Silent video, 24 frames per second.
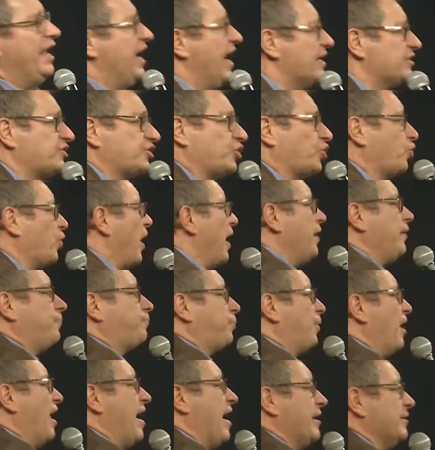has great
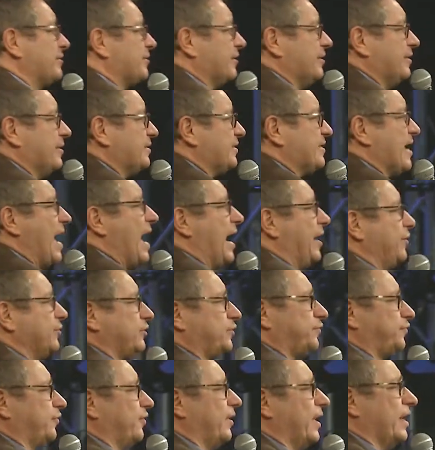plans and
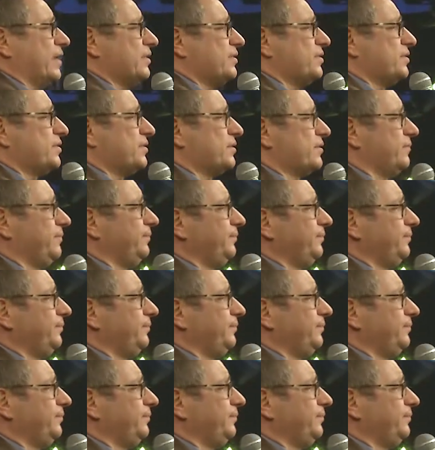desires for us.